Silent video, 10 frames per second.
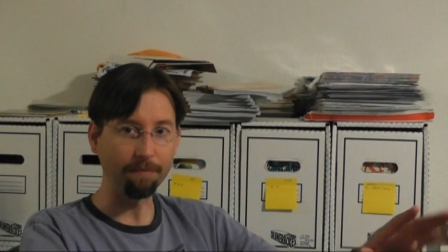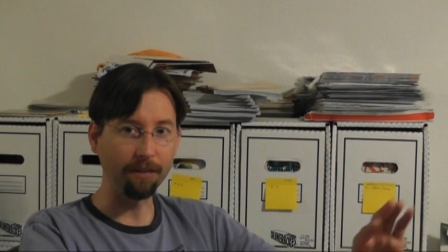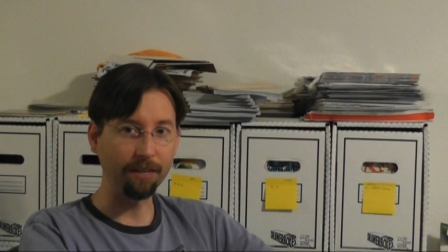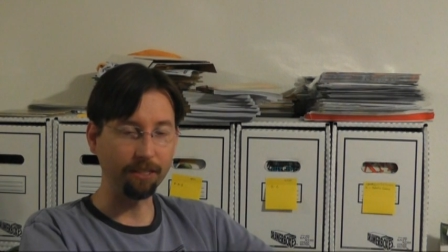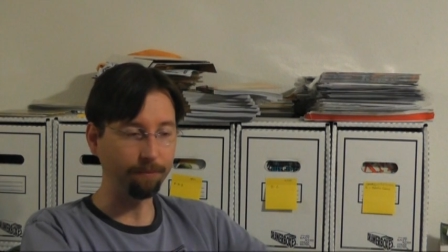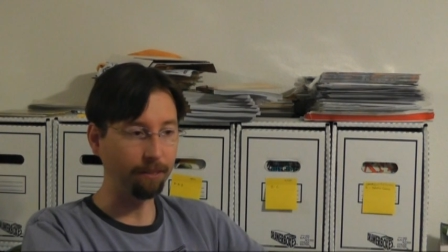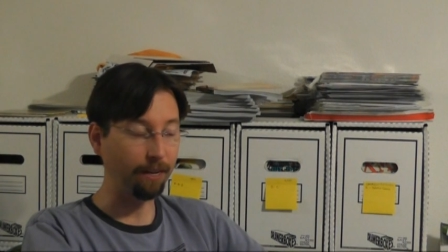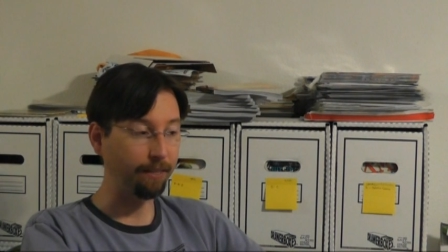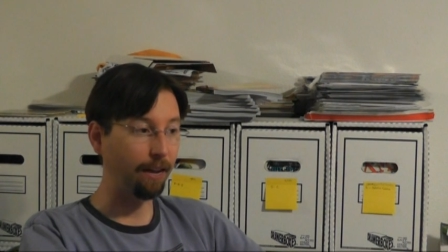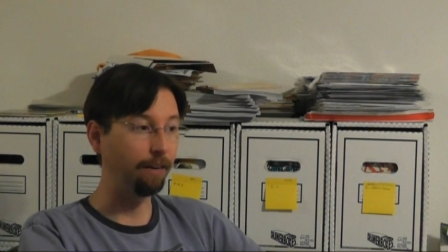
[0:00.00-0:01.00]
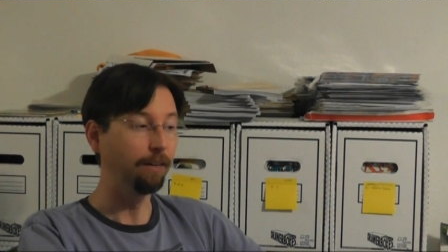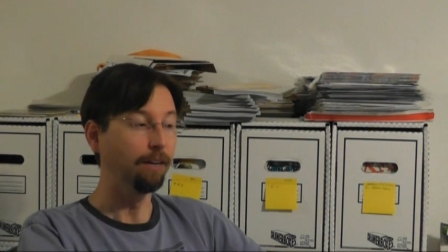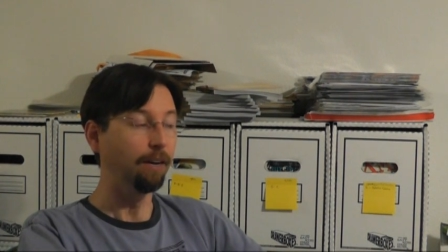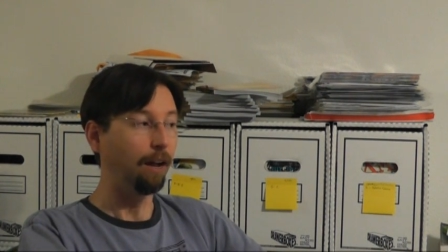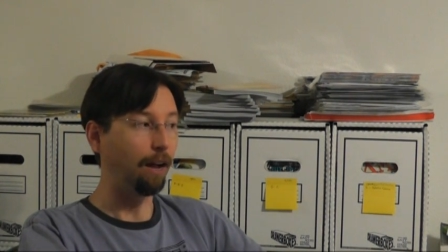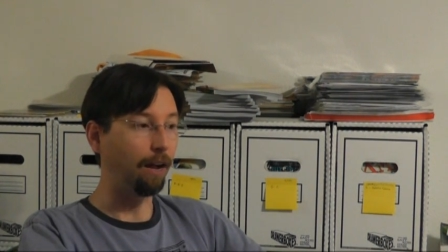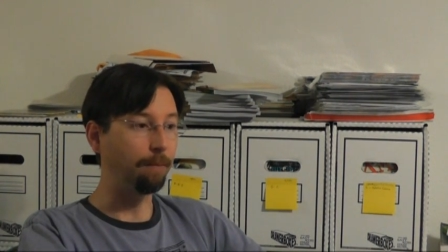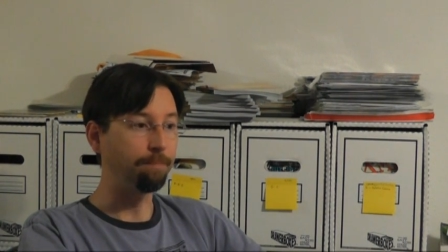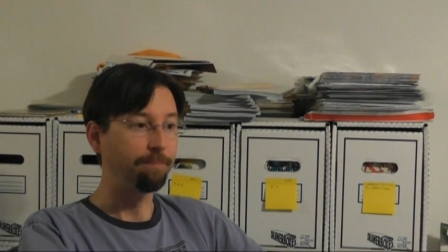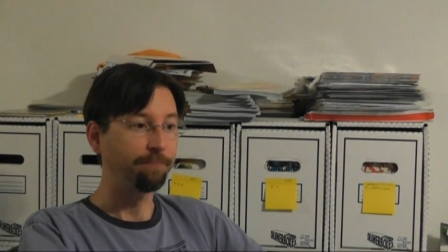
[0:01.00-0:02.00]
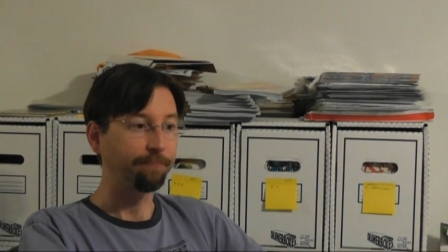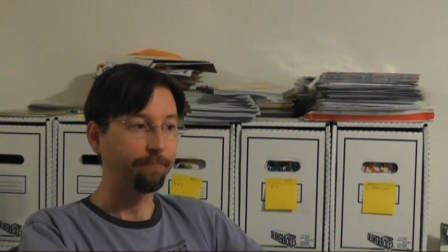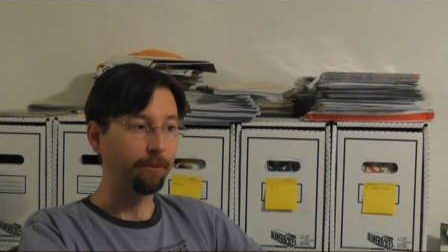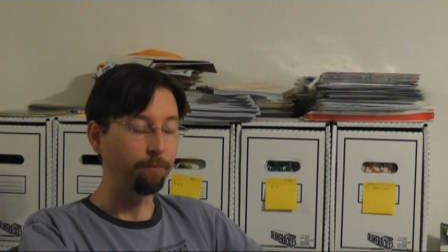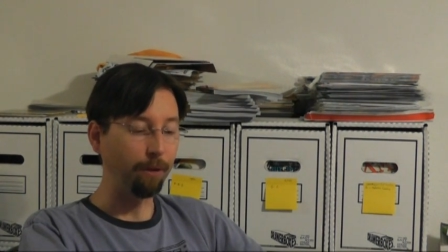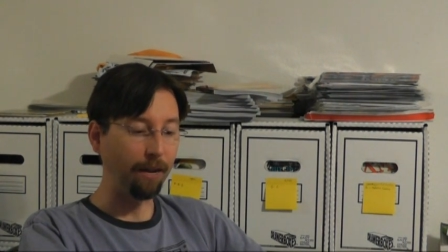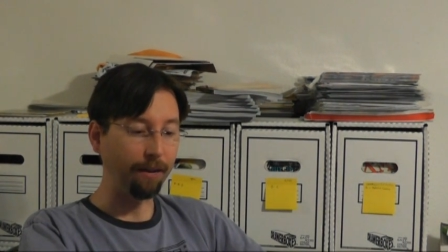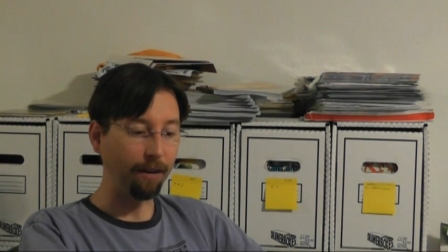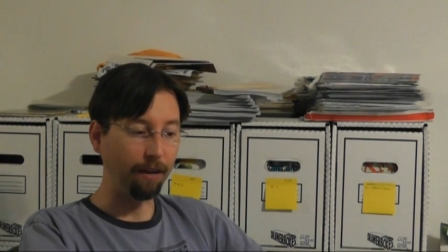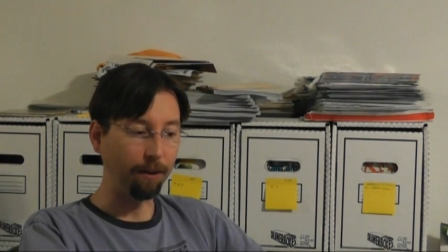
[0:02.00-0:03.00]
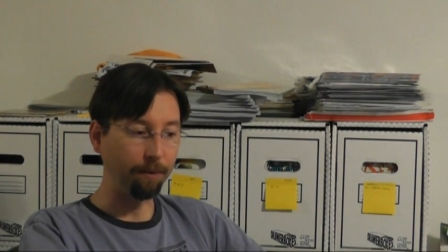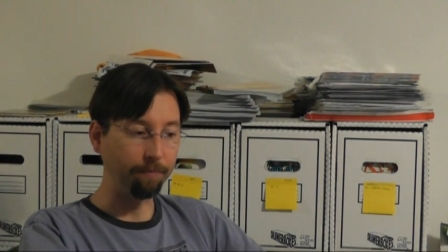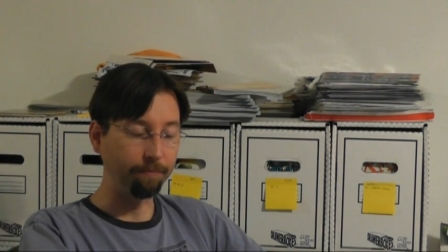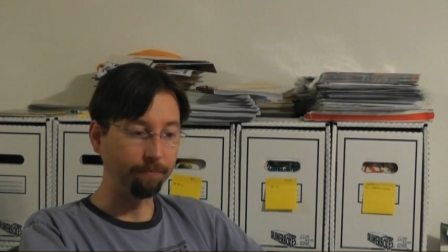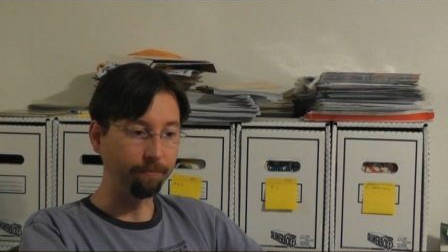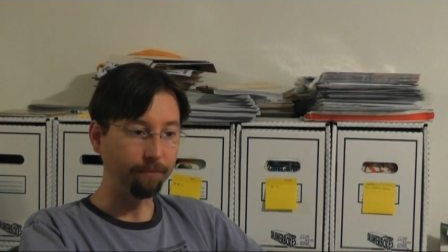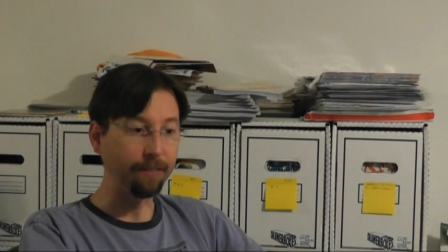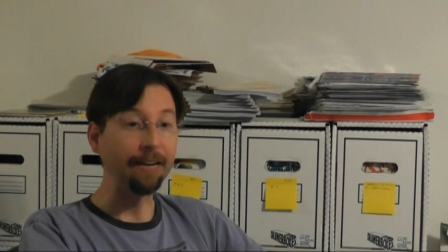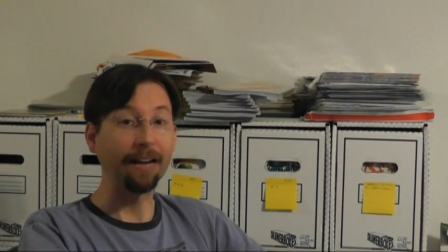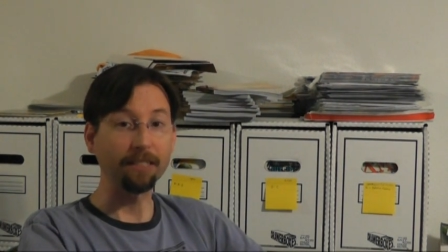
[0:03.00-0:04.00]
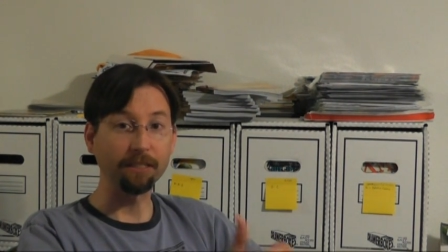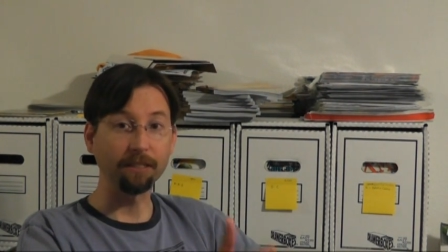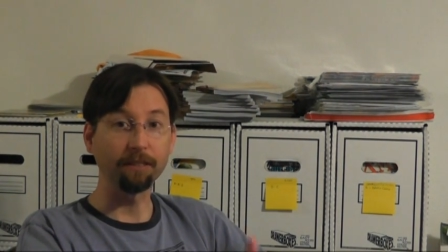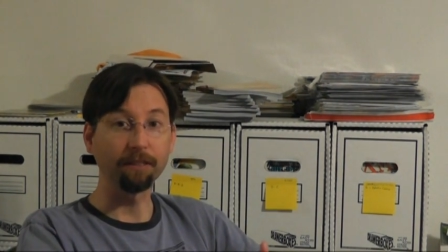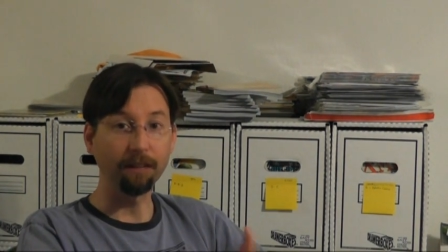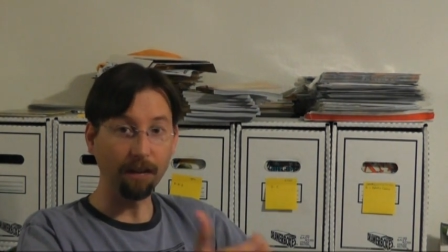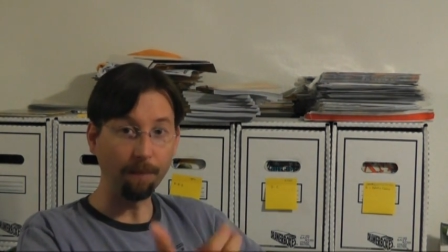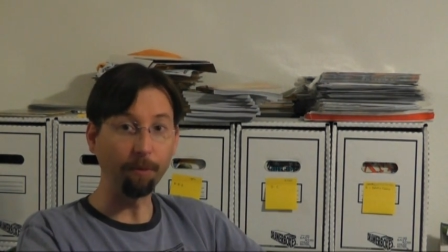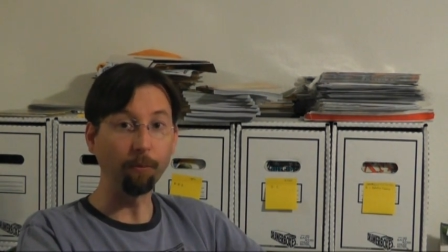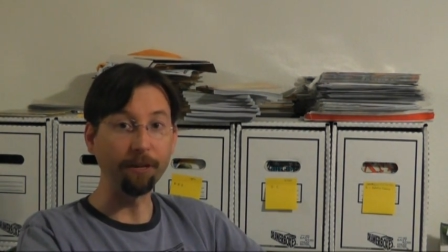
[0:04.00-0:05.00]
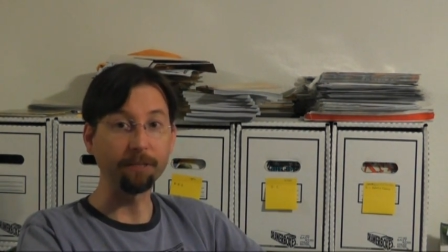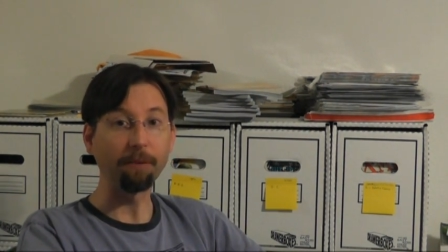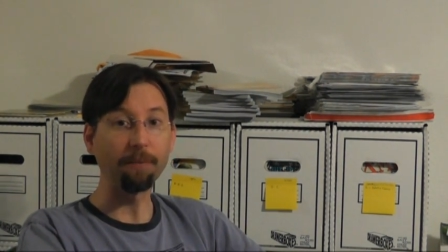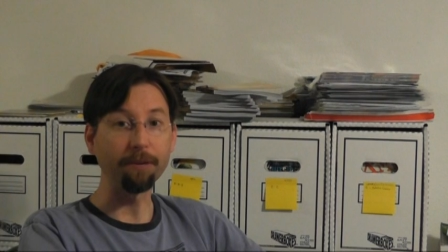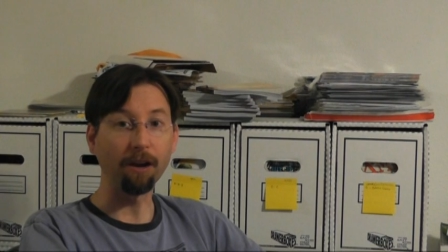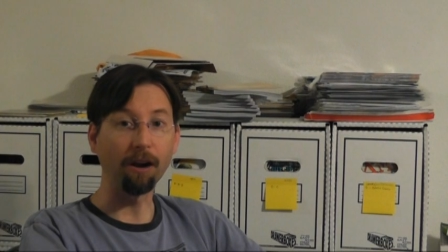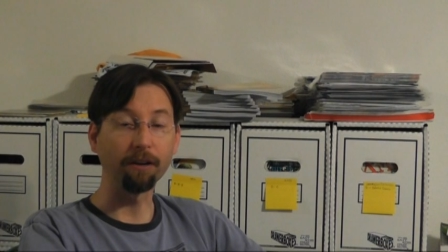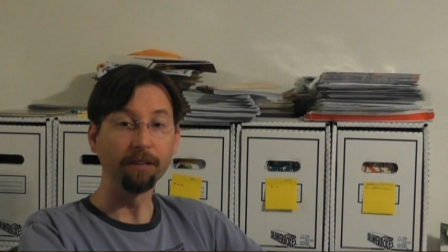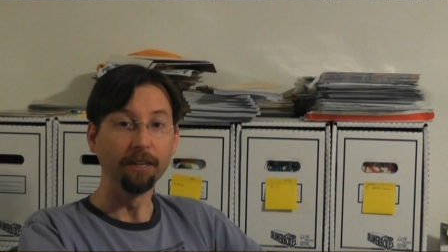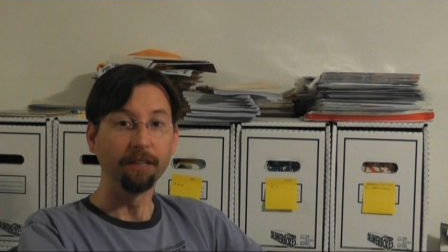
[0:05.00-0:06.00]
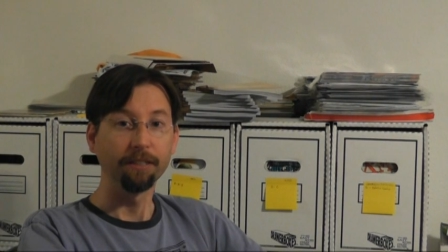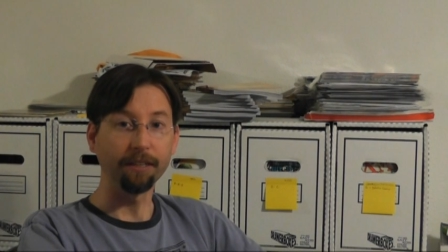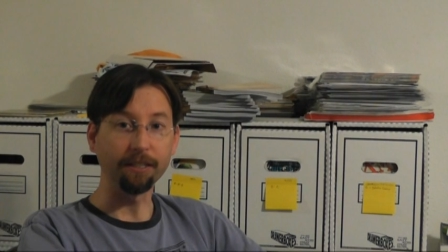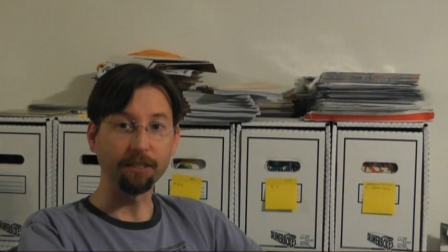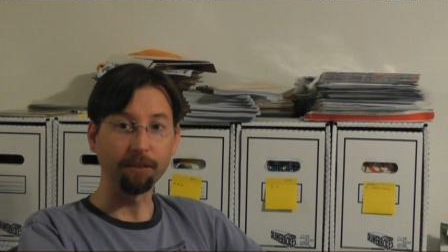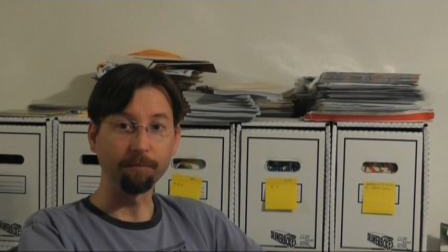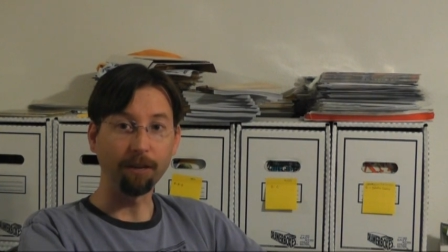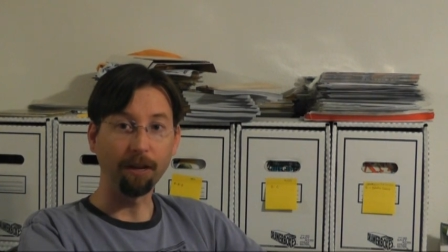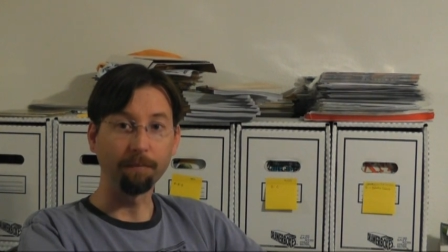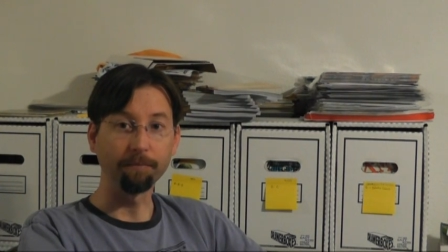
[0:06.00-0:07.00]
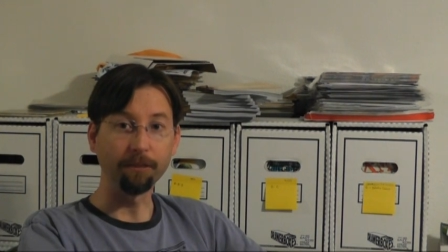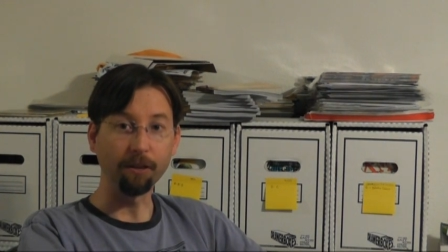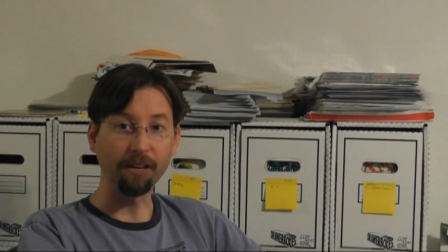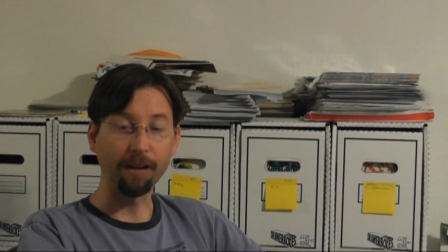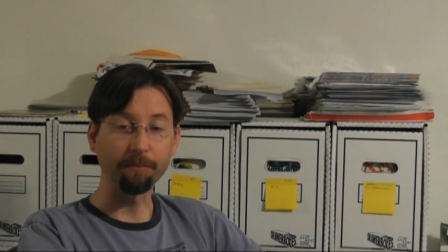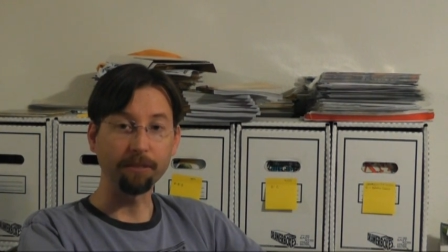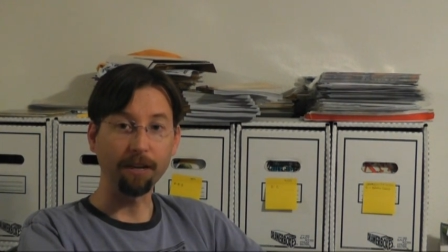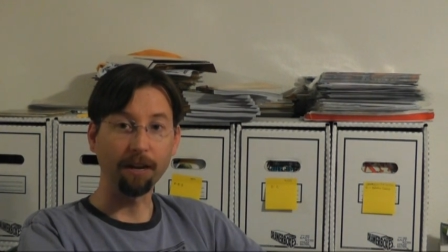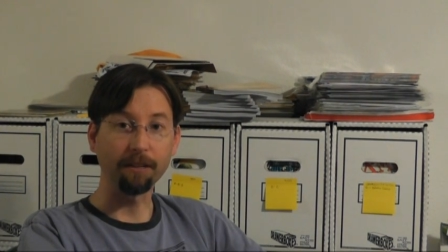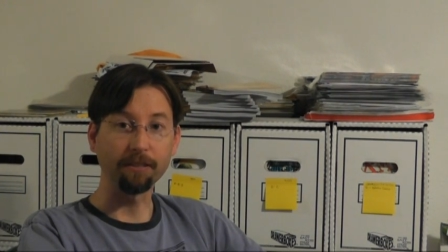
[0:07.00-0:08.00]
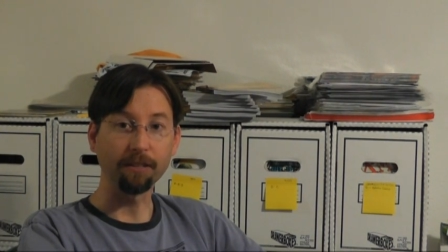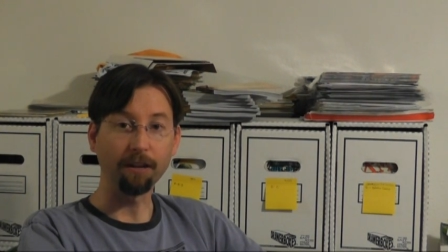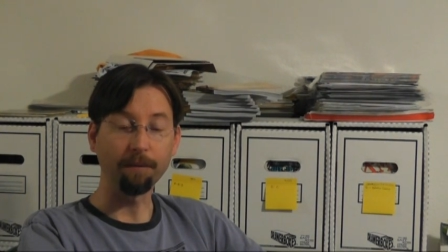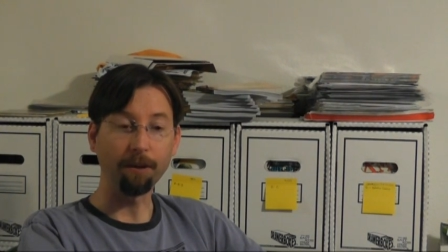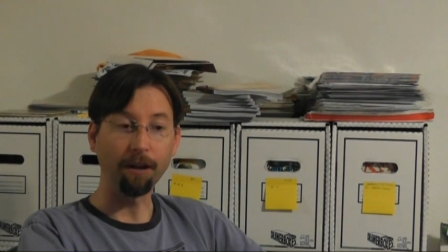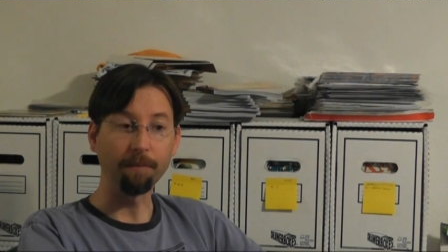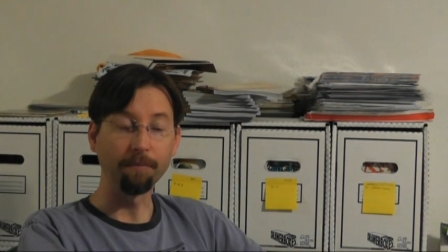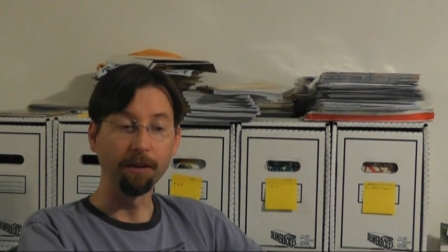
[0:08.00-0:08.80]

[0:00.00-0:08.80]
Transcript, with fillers: Monday, something like that. Um, but um, the next couple weeks might be hard to get some um, no capes and some um,